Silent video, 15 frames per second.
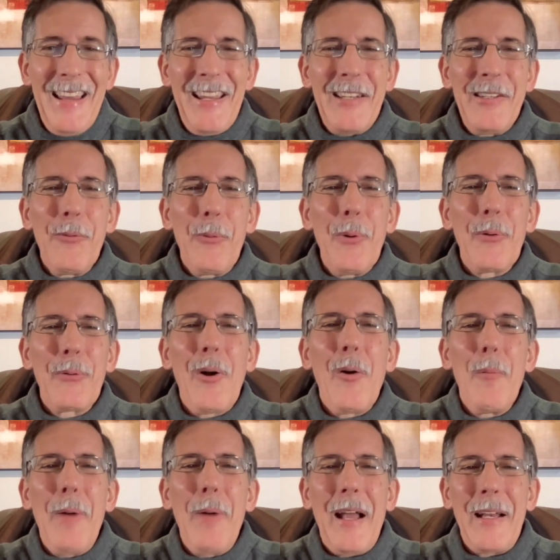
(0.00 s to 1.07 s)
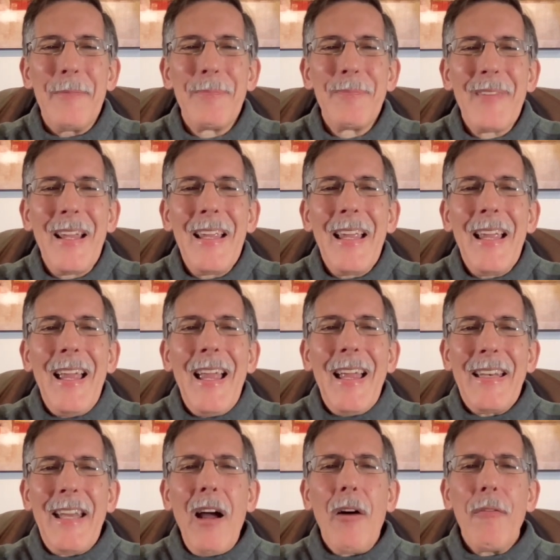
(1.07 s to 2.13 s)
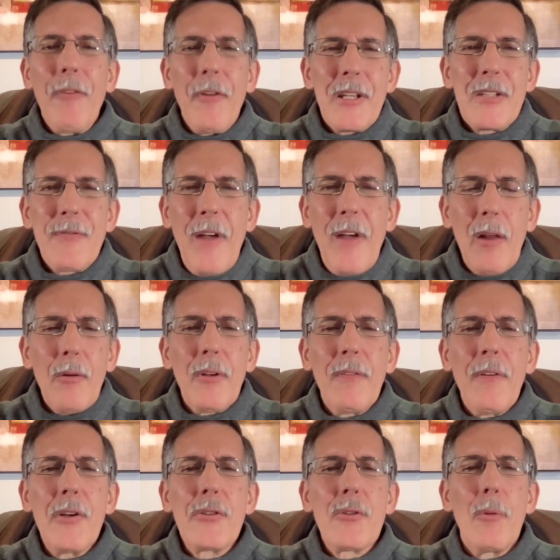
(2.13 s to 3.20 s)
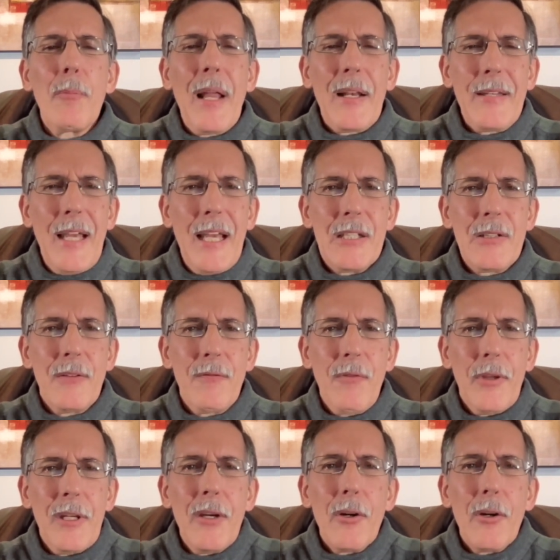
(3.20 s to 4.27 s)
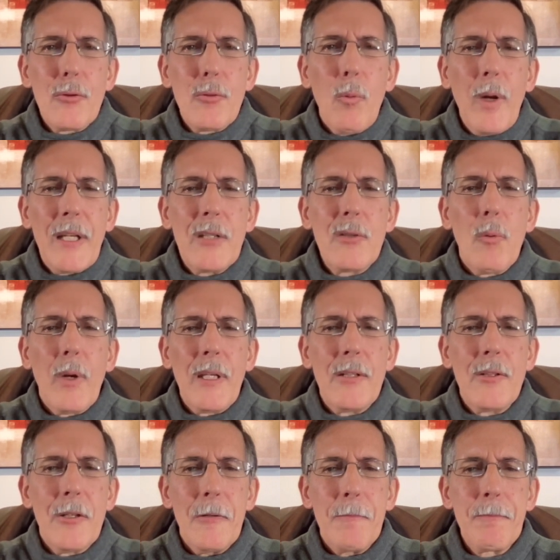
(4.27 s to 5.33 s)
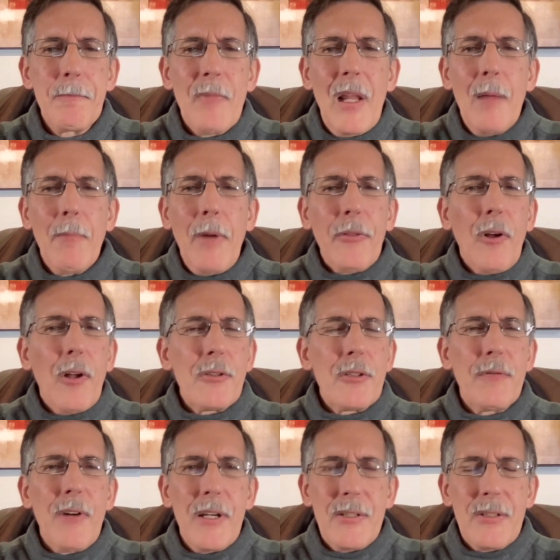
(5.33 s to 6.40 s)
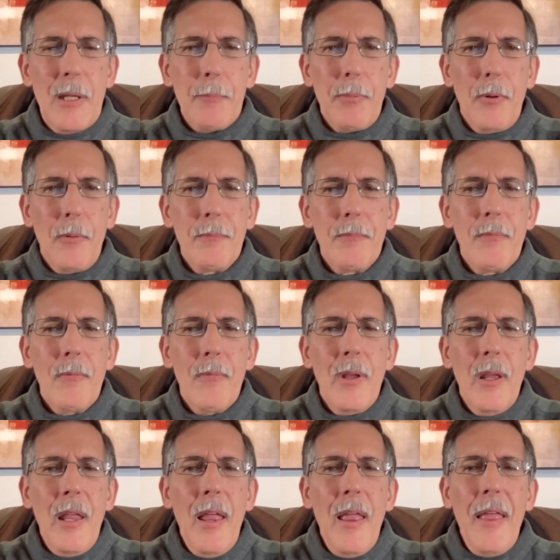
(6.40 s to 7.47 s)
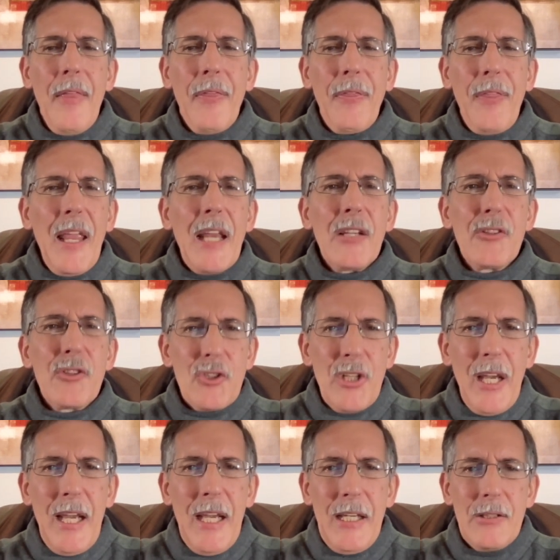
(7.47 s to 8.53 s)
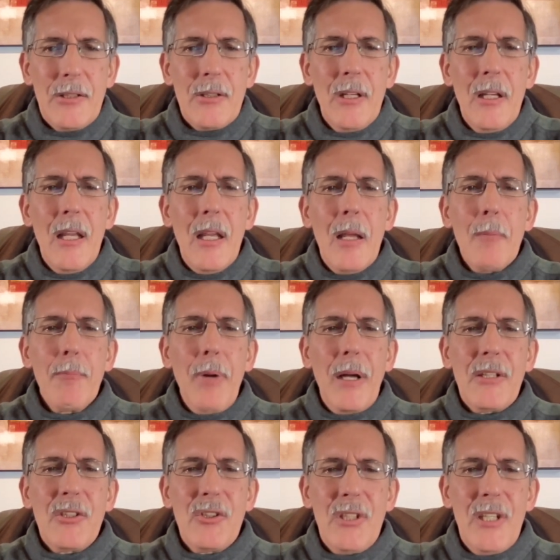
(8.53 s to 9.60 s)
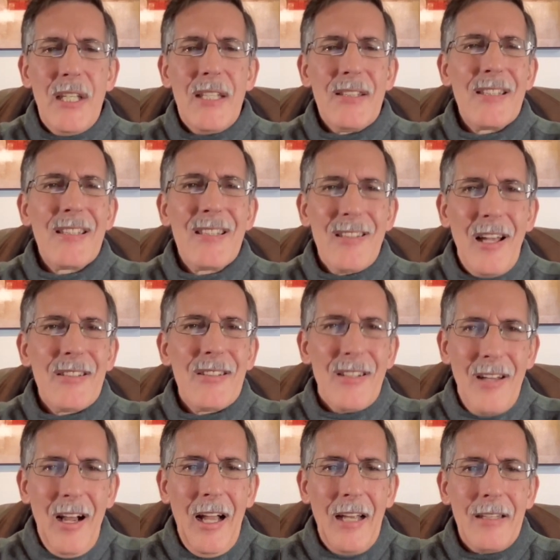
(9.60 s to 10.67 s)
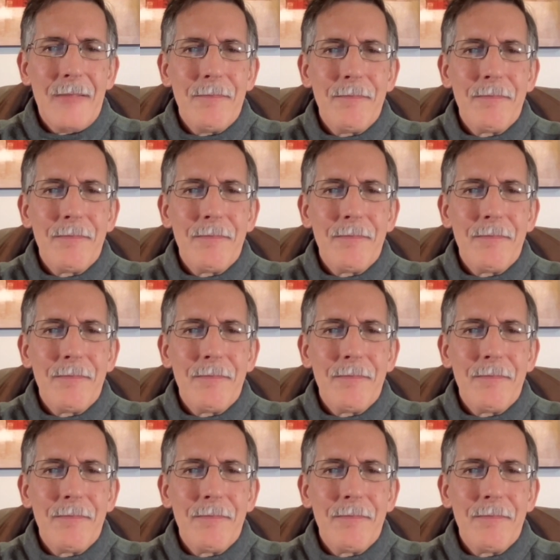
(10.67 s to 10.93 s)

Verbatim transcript: then you will know about it. Now, for this final devotional meditation for the year 2022, my thoughts are very simple. Things change, but Jesus does not.